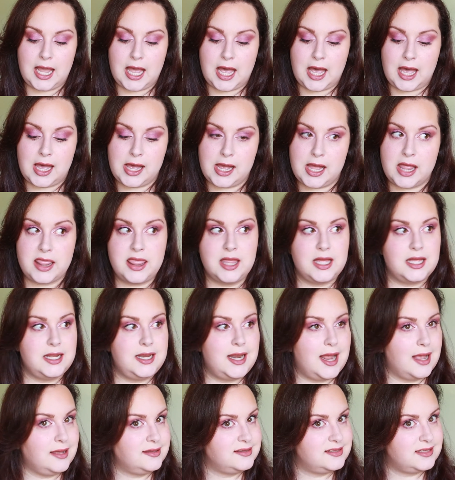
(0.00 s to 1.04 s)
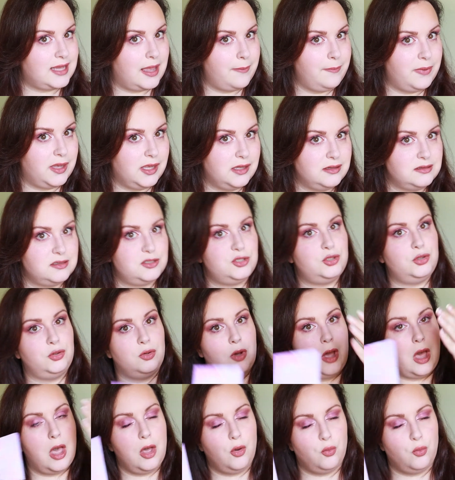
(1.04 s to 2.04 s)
the next step is to